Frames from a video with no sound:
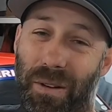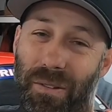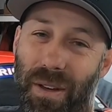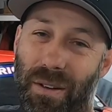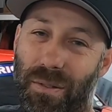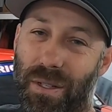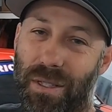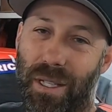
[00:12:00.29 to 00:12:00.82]

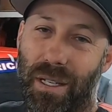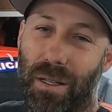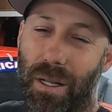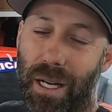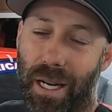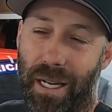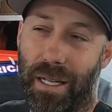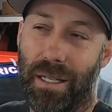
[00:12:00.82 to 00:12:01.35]
favorite
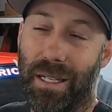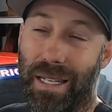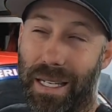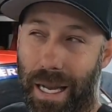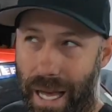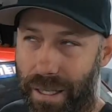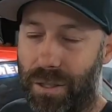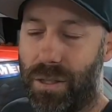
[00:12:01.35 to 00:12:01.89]
taillight,
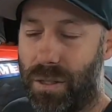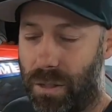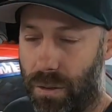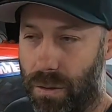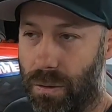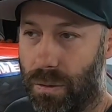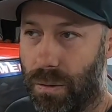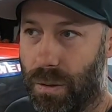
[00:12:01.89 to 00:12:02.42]
next
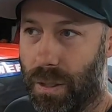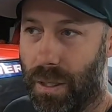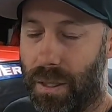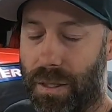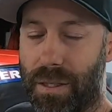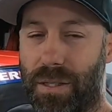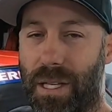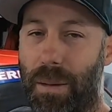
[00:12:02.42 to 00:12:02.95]
to
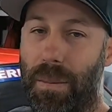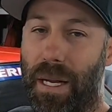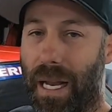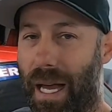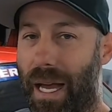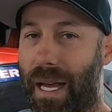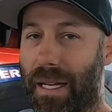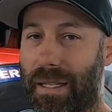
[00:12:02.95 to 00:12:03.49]
the
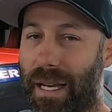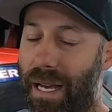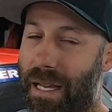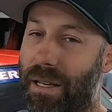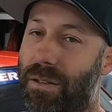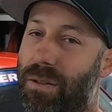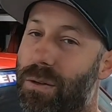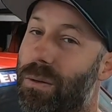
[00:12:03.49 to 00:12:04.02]
79 to
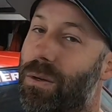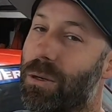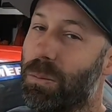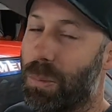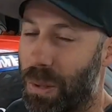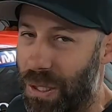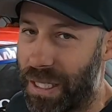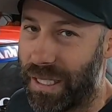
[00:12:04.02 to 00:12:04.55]
82
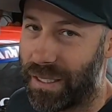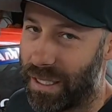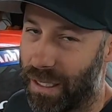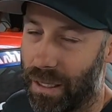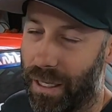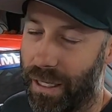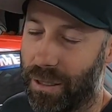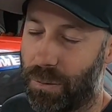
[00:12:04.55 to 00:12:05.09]
Capri
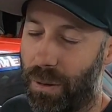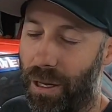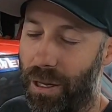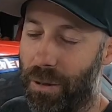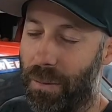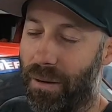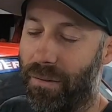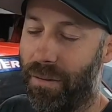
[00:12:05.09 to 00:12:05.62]
taillights.
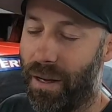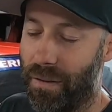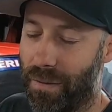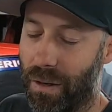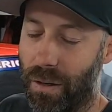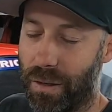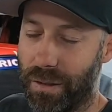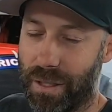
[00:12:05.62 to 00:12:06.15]
Probably my
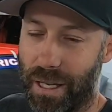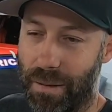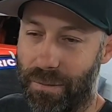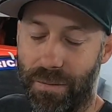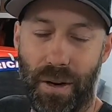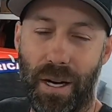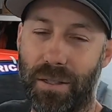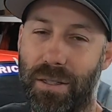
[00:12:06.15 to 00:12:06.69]
favorite all-time
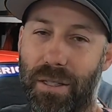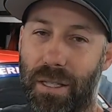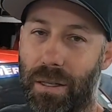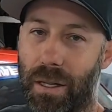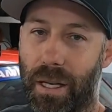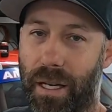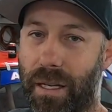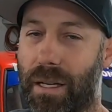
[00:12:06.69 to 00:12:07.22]
Fox
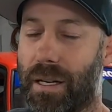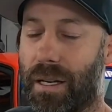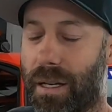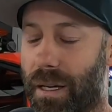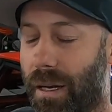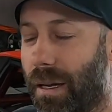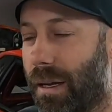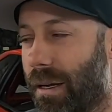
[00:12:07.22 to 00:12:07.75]
taillight.
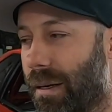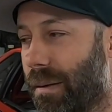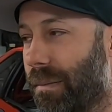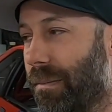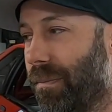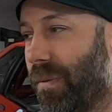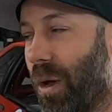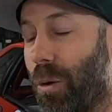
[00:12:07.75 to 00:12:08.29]

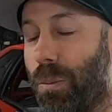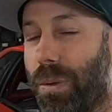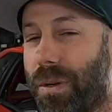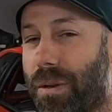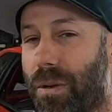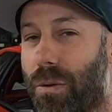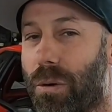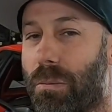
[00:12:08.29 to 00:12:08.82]
Hoping
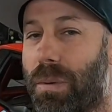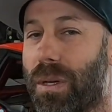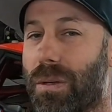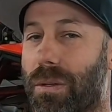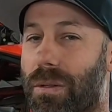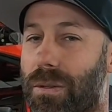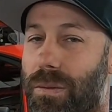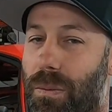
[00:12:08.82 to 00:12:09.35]
to do a
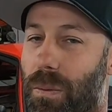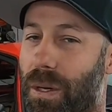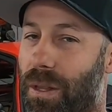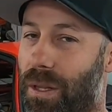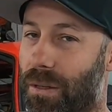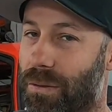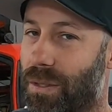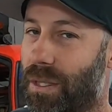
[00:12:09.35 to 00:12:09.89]
build with
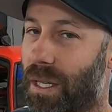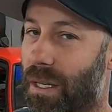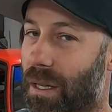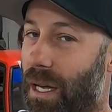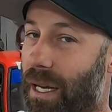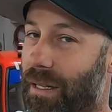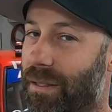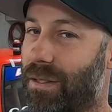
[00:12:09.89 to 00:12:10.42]
those
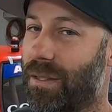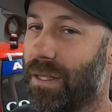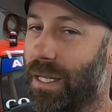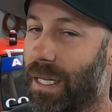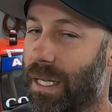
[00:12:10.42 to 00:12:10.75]
taillights.